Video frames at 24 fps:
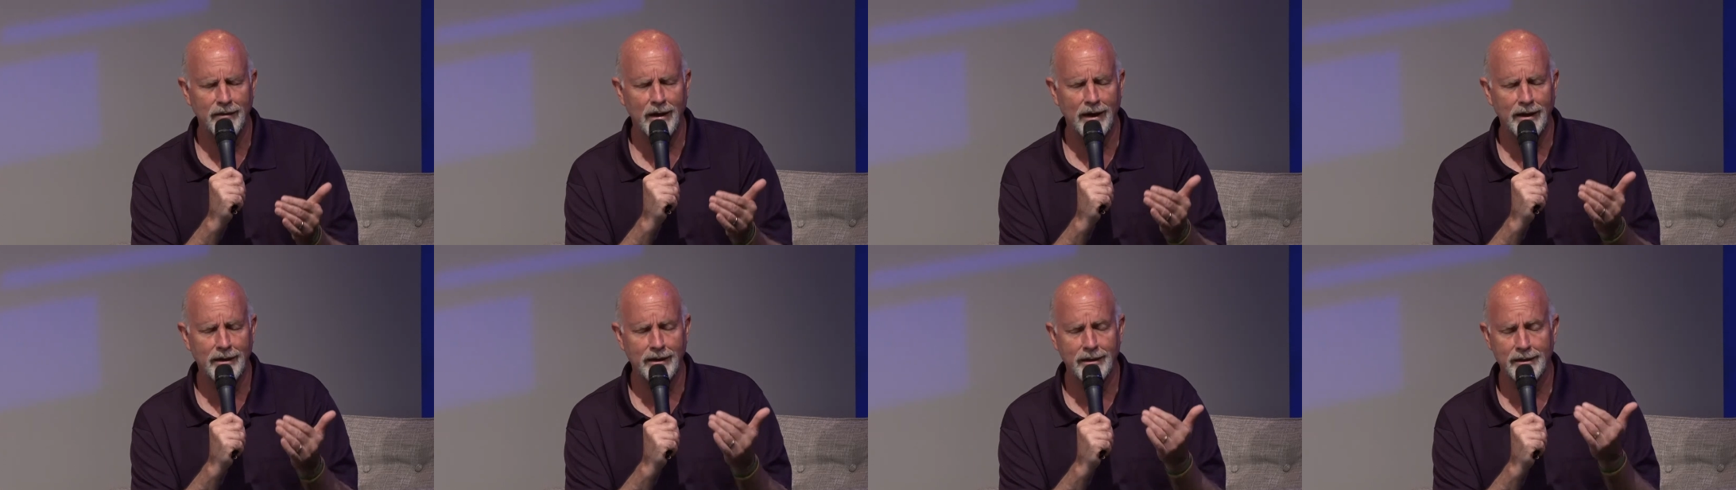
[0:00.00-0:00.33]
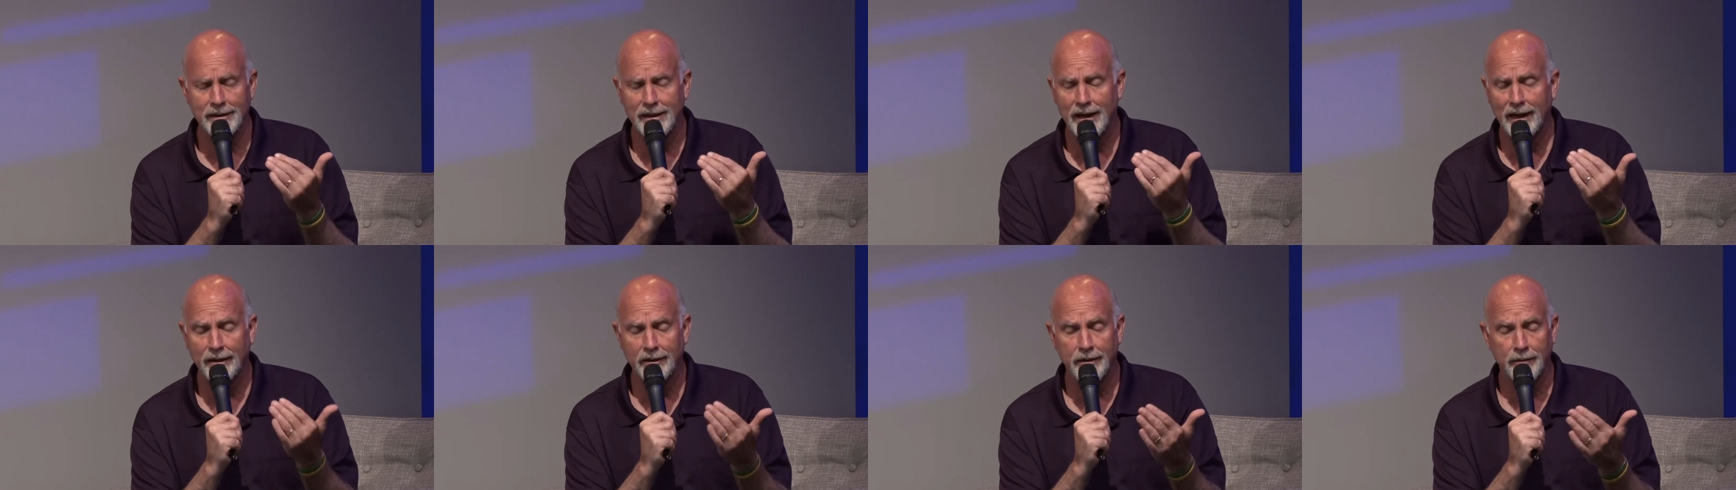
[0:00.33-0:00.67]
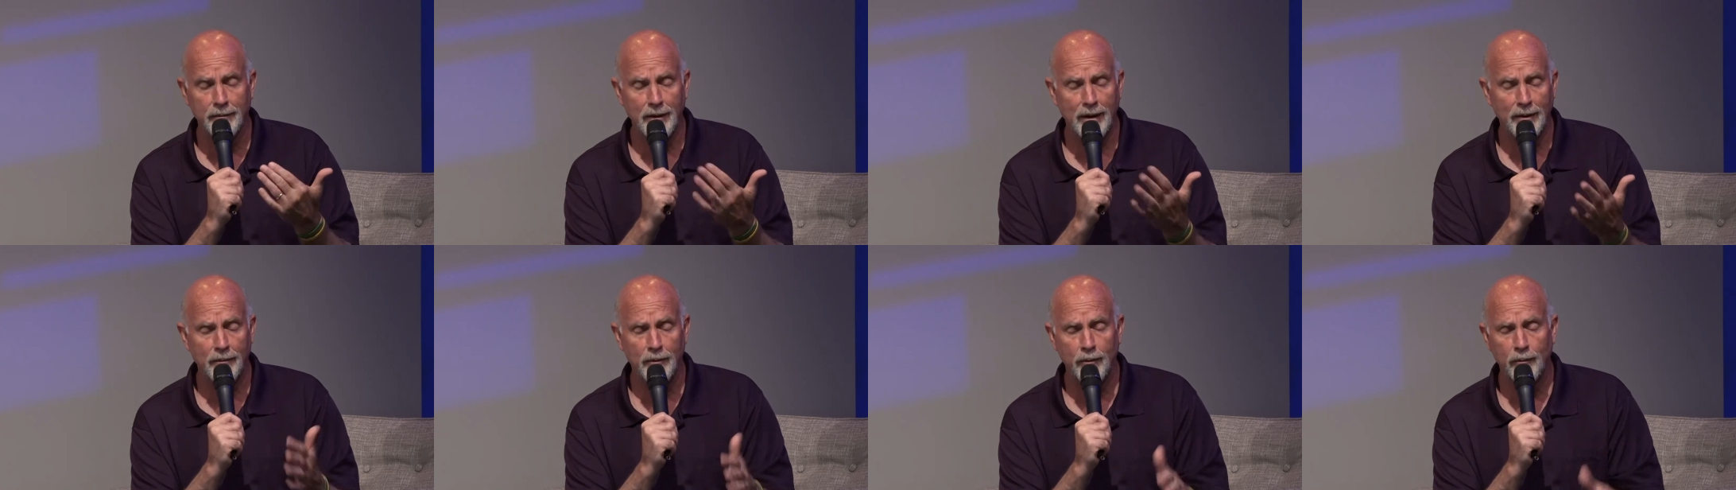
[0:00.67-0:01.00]
ideas, God, that
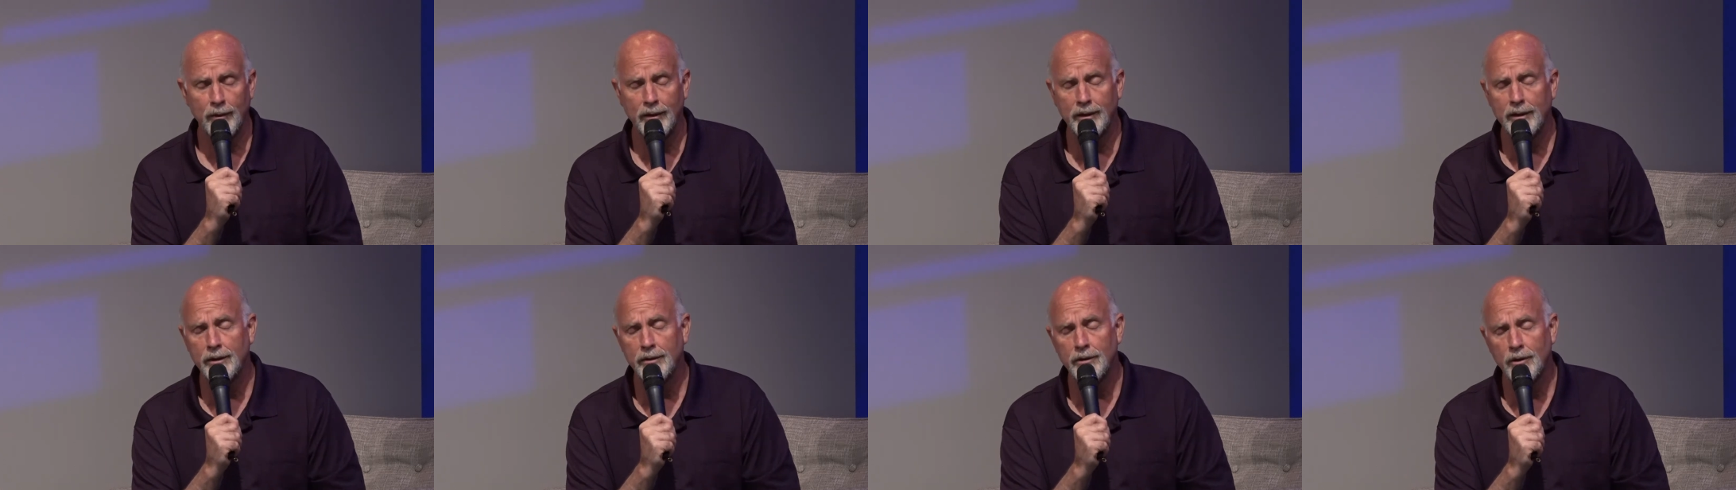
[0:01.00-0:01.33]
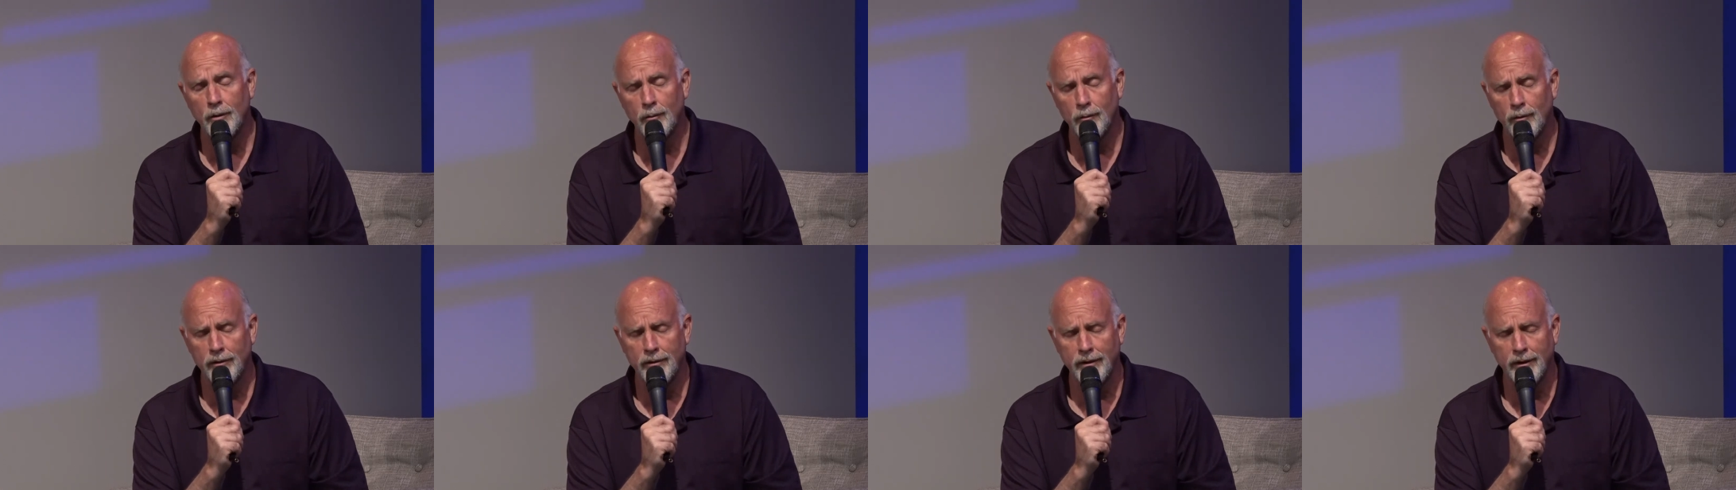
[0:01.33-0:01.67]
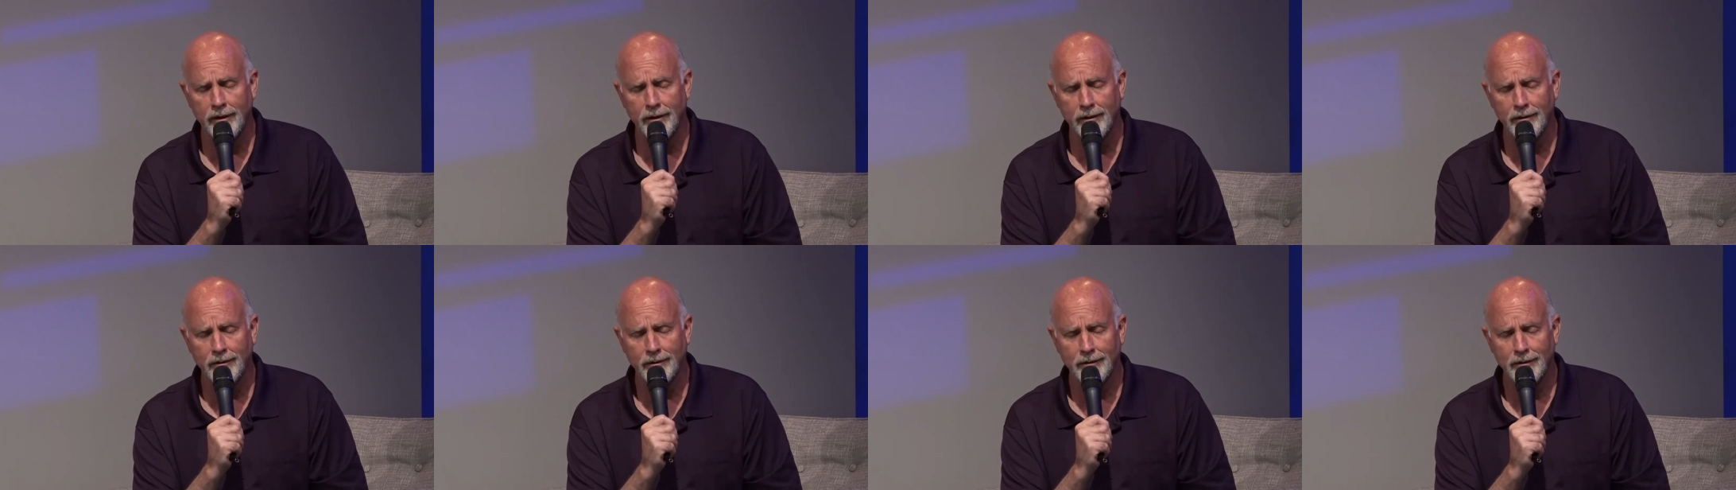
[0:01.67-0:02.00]
maybe we didn't know were
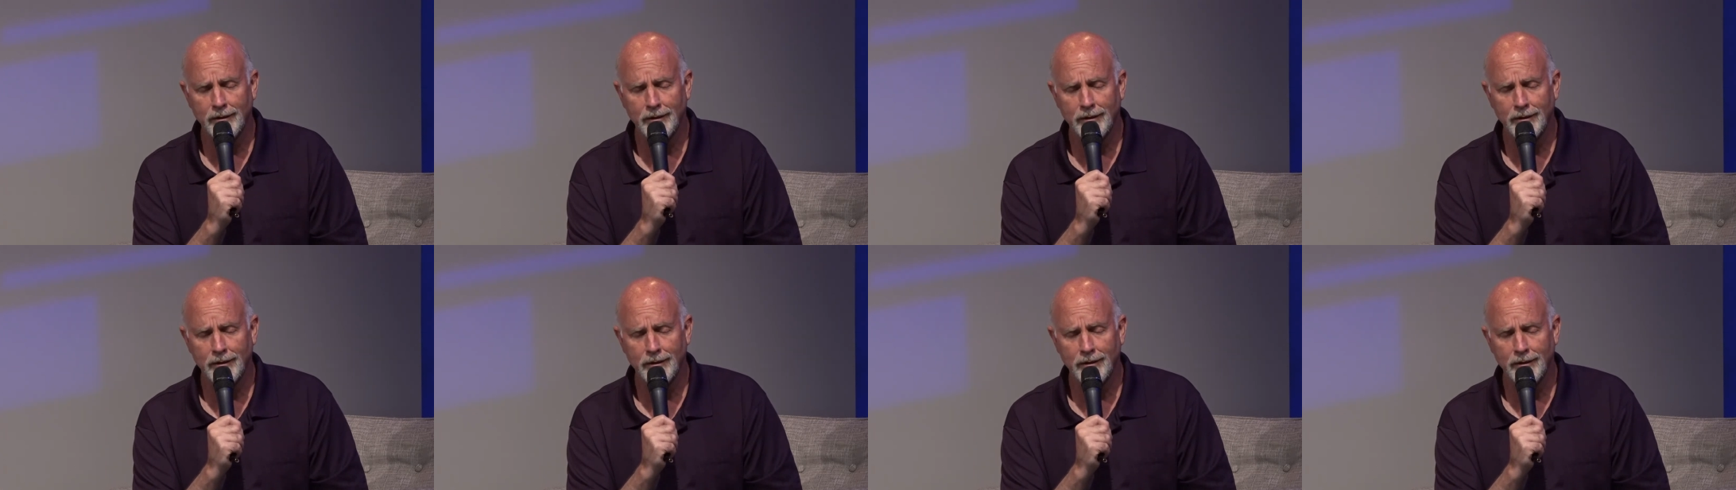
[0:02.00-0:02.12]
there.